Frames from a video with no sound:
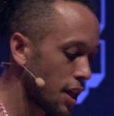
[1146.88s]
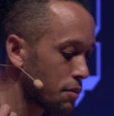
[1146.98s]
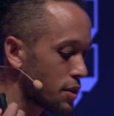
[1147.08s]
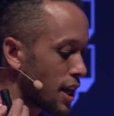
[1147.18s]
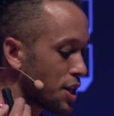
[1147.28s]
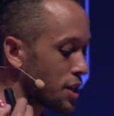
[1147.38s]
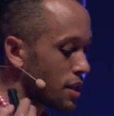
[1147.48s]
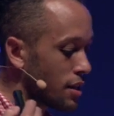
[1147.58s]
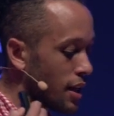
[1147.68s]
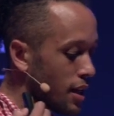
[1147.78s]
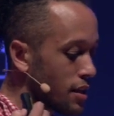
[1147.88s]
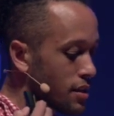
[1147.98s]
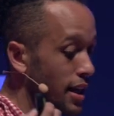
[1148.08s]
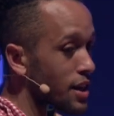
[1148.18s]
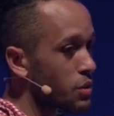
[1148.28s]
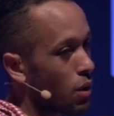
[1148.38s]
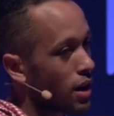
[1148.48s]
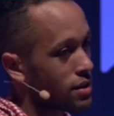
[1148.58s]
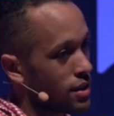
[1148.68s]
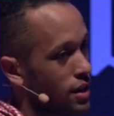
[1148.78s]
and the rotation is X,
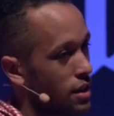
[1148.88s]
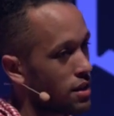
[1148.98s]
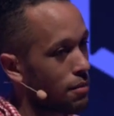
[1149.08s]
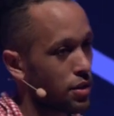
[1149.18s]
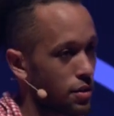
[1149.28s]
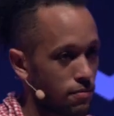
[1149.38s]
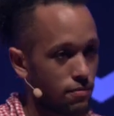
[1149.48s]
Y, Z, and W.